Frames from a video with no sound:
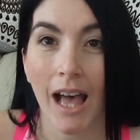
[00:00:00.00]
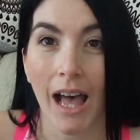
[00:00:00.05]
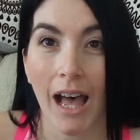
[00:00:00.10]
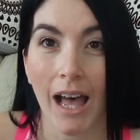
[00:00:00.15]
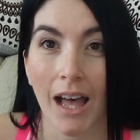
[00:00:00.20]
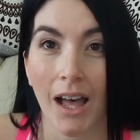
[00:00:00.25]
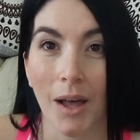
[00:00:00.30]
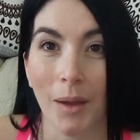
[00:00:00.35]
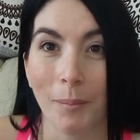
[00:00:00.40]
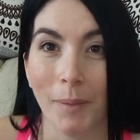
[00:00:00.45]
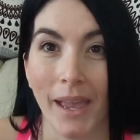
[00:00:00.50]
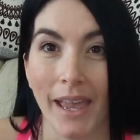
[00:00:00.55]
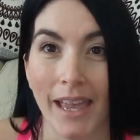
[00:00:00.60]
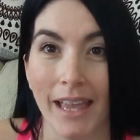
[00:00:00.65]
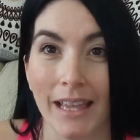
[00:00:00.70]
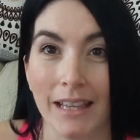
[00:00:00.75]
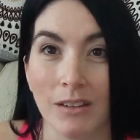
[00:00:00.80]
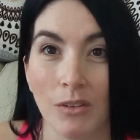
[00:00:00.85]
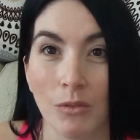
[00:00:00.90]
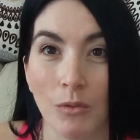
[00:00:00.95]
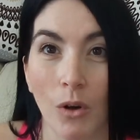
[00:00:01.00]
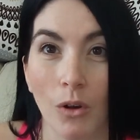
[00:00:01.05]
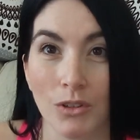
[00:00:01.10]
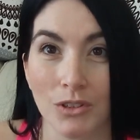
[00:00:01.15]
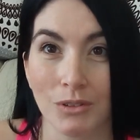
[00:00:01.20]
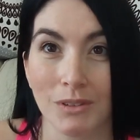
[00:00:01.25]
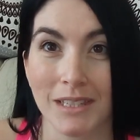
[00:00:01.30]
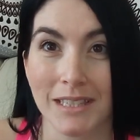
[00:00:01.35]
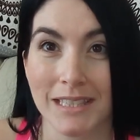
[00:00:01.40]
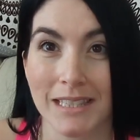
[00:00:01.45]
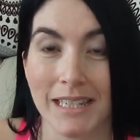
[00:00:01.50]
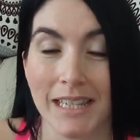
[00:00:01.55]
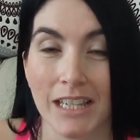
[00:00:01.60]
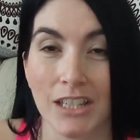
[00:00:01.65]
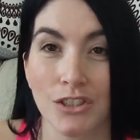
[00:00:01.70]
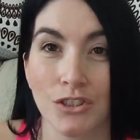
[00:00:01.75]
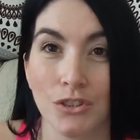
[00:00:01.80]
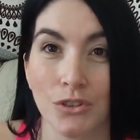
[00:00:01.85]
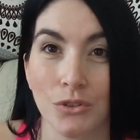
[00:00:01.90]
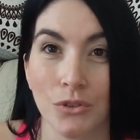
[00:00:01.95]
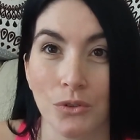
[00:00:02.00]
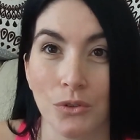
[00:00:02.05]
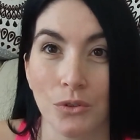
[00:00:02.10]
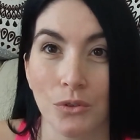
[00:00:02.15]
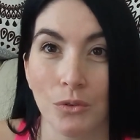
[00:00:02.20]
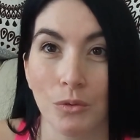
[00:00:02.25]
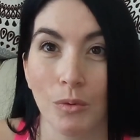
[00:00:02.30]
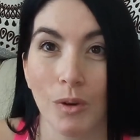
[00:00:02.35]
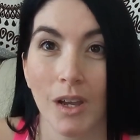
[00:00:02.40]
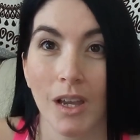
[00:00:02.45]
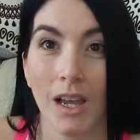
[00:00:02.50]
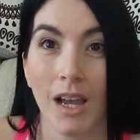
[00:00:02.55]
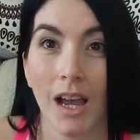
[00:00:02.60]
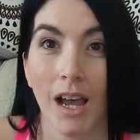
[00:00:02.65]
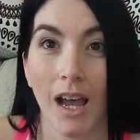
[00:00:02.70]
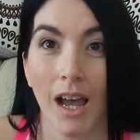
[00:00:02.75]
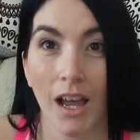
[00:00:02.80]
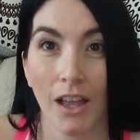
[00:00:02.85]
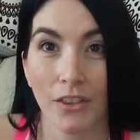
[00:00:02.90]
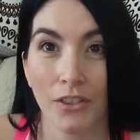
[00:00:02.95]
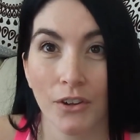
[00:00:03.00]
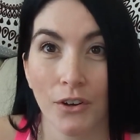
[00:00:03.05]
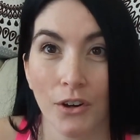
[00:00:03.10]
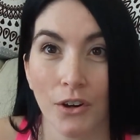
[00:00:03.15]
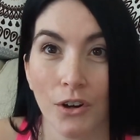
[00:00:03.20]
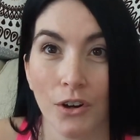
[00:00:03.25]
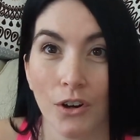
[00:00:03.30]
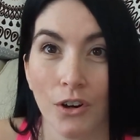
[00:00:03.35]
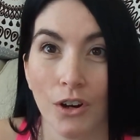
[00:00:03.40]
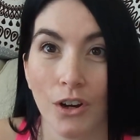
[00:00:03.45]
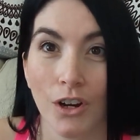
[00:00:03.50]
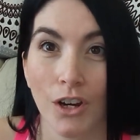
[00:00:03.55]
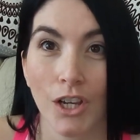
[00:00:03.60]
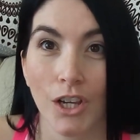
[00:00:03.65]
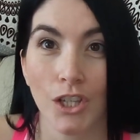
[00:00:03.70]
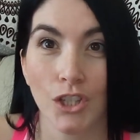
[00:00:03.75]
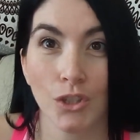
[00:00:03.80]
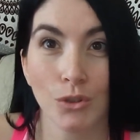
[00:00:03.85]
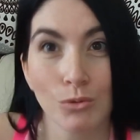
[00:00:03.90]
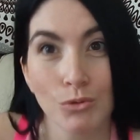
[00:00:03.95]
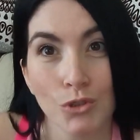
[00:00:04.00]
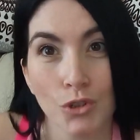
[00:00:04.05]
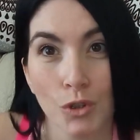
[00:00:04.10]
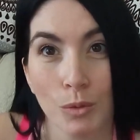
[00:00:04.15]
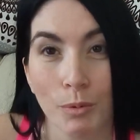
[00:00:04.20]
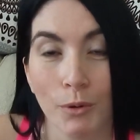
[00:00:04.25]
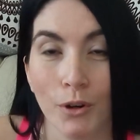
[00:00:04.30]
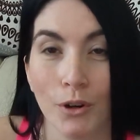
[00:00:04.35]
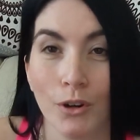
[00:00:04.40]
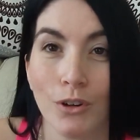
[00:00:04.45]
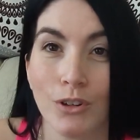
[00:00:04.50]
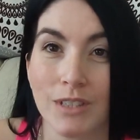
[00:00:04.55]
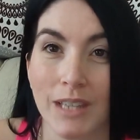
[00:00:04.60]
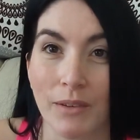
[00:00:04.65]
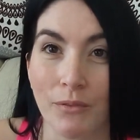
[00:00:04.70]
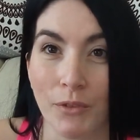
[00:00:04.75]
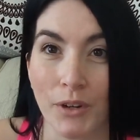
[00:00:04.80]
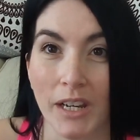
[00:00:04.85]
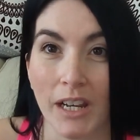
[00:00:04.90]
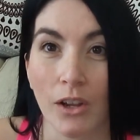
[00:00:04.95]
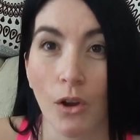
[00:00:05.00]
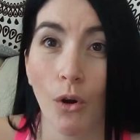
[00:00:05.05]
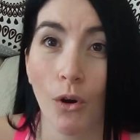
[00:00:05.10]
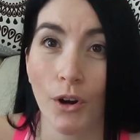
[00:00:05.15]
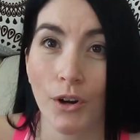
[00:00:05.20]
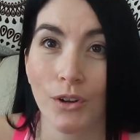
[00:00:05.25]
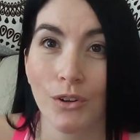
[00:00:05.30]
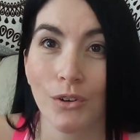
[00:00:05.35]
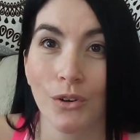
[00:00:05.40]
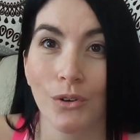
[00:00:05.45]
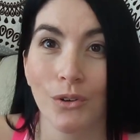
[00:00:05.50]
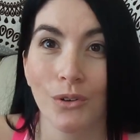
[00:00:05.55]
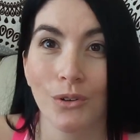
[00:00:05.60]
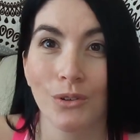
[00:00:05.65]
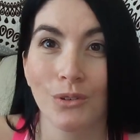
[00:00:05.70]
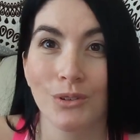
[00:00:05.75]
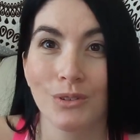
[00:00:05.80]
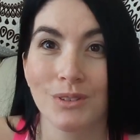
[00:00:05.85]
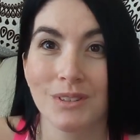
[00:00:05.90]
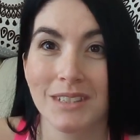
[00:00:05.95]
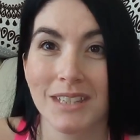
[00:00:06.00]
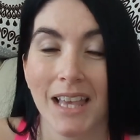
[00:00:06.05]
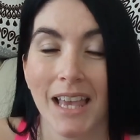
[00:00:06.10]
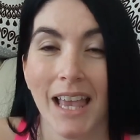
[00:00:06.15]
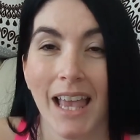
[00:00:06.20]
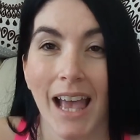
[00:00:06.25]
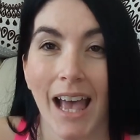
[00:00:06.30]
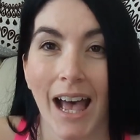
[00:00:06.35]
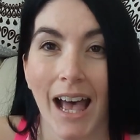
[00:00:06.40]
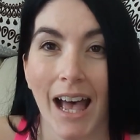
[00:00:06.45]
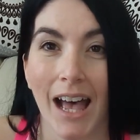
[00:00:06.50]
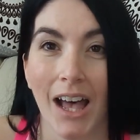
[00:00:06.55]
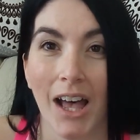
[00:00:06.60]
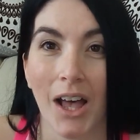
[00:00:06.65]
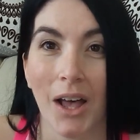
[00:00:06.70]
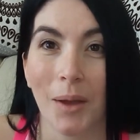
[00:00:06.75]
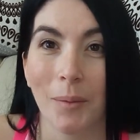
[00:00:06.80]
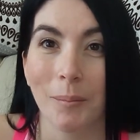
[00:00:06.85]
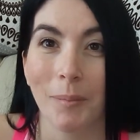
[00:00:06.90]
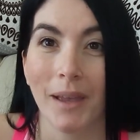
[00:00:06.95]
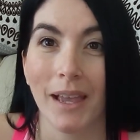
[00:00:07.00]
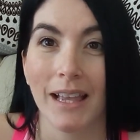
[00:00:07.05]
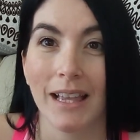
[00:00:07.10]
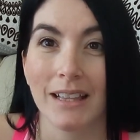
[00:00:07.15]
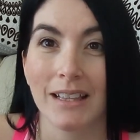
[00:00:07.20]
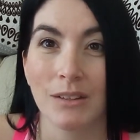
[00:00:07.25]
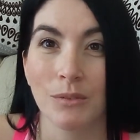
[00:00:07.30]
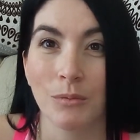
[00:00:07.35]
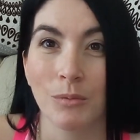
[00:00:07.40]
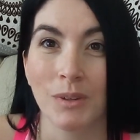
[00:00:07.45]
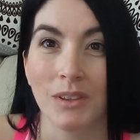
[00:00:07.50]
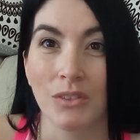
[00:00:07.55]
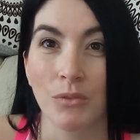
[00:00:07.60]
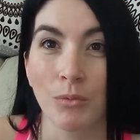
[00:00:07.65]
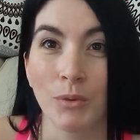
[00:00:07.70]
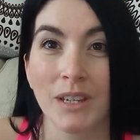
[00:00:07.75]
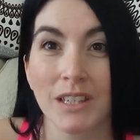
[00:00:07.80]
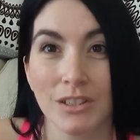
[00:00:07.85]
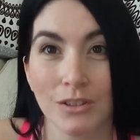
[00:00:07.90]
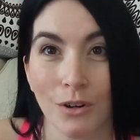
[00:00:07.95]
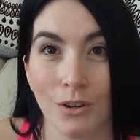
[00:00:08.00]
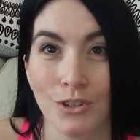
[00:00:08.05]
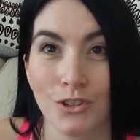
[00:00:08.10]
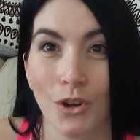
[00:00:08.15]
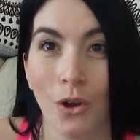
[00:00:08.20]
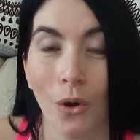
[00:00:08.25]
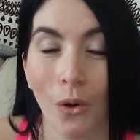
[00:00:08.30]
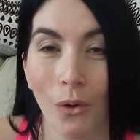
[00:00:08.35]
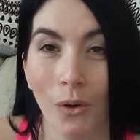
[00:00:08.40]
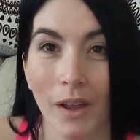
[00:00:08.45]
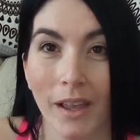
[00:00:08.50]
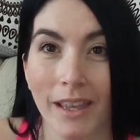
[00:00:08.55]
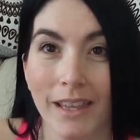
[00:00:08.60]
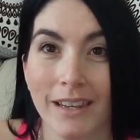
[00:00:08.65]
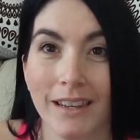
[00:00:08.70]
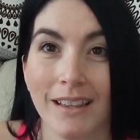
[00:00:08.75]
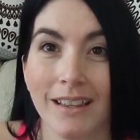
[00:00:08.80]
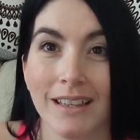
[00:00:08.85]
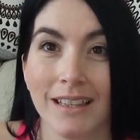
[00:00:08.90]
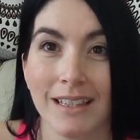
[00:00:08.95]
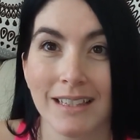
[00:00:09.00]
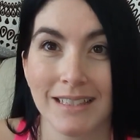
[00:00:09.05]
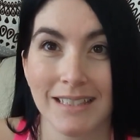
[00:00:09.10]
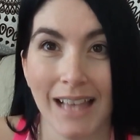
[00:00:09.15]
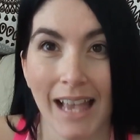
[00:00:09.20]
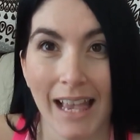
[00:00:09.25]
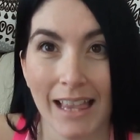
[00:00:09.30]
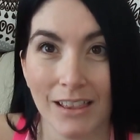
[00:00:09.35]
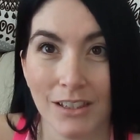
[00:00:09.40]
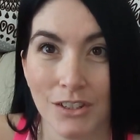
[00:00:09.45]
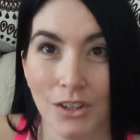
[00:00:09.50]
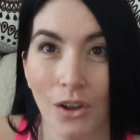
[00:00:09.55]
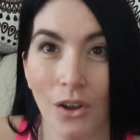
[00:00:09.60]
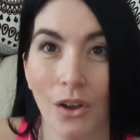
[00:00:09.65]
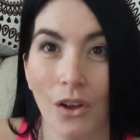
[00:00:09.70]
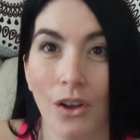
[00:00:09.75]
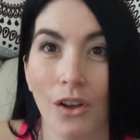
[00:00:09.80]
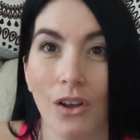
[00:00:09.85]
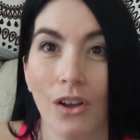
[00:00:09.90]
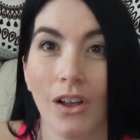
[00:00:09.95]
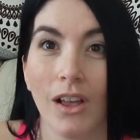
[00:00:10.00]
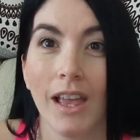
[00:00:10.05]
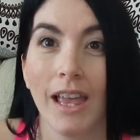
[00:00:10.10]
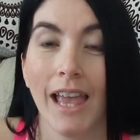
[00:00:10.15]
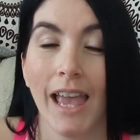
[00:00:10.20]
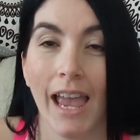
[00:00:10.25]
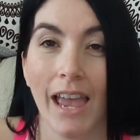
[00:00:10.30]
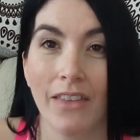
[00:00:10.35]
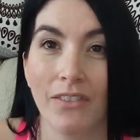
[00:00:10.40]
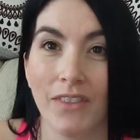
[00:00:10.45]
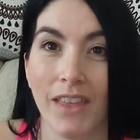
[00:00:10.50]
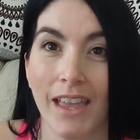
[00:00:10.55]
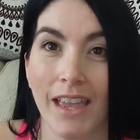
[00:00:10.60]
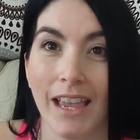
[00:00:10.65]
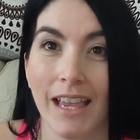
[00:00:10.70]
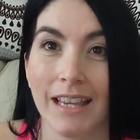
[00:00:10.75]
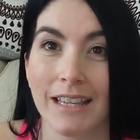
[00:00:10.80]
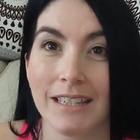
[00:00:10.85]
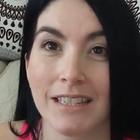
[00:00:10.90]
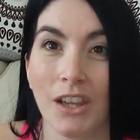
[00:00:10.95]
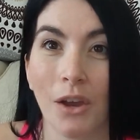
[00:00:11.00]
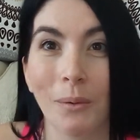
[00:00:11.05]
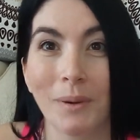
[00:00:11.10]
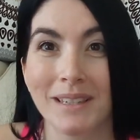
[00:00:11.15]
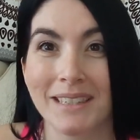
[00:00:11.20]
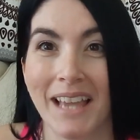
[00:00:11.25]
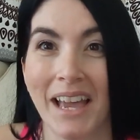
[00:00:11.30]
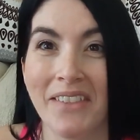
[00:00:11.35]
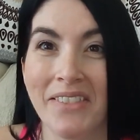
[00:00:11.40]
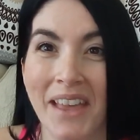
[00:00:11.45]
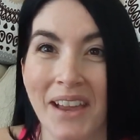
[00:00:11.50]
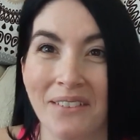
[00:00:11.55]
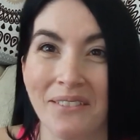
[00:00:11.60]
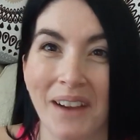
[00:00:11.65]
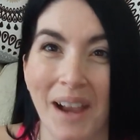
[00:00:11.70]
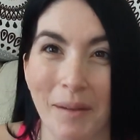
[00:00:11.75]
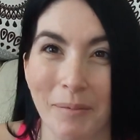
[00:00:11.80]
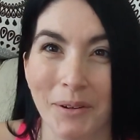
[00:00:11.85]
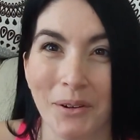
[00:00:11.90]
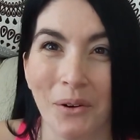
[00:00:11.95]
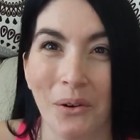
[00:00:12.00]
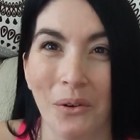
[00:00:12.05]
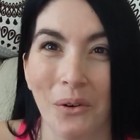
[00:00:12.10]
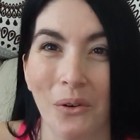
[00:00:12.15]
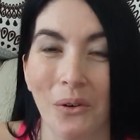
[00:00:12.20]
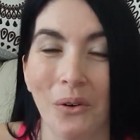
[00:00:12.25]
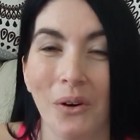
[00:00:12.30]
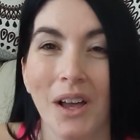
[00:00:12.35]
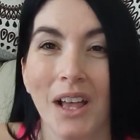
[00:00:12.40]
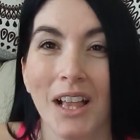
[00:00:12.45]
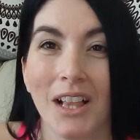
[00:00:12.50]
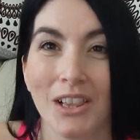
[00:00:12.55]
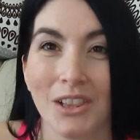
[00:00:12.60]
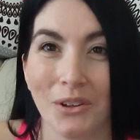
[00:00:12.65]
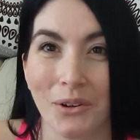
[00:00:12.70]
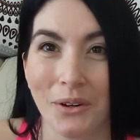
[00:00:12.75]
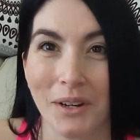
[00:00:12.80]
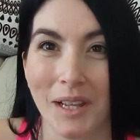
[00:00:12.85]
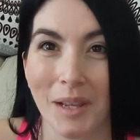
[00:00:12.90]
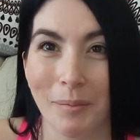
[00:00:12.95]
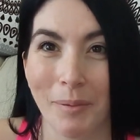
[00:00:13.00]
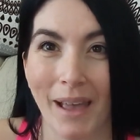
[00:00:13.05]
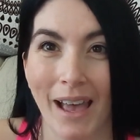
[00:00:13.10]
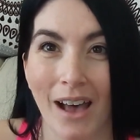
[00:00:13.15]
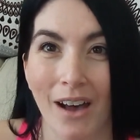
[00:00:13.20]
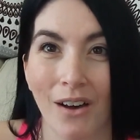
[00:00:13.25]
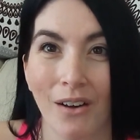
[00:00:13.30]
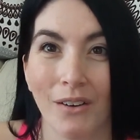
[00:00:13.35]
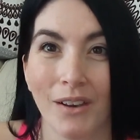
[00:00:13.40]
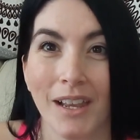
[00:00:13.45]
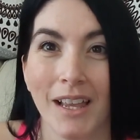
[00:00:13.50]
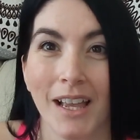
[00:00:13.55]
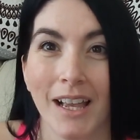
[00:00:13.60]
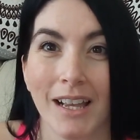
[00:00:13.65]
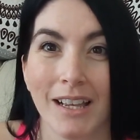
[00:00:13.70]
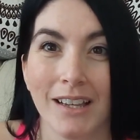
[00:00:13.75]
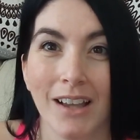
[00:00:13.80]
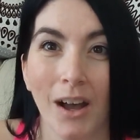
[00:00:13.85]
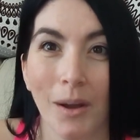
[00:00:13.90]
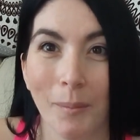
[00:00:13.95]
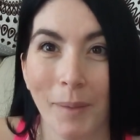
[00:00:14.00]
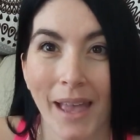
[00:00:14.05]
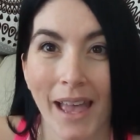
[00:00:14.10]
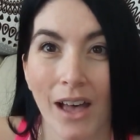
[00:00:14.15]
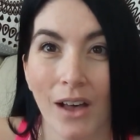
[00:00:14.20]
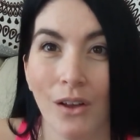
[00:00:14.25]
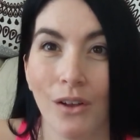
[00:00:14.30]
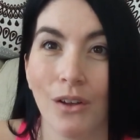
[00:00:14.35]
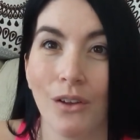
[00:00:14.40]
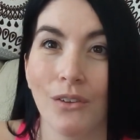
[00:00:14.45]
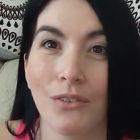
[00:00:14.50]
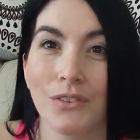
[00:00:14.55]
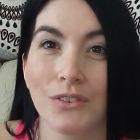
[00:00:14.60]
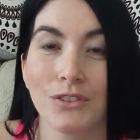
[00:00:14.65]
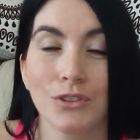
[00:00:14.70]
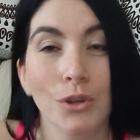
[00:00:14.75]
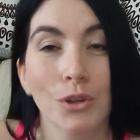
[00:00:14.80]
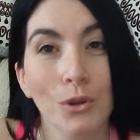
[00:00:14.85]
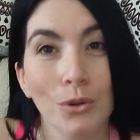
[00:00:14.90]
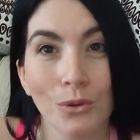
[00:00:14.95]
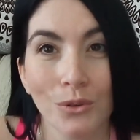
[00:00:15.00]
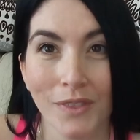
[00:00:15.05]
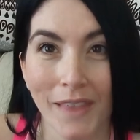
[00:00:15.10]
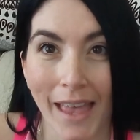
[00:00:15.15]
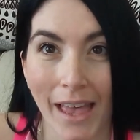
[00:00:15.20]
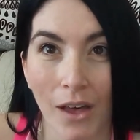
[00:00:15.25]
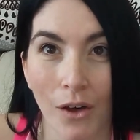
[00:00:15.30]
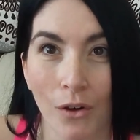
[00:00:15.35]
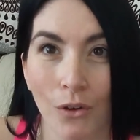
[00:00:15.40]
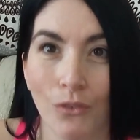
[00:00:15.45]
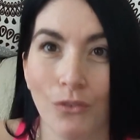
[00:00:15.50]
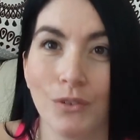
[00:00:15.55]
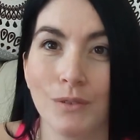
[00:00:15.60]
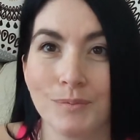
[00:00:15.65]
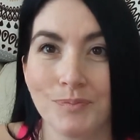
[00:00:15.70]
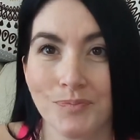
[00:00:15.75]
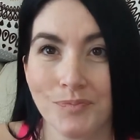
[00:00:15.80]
and also listening to other YouTubers and reading articles um, with research on xylitol, and then going down that rabbit hole, learning about gum health, tooth health.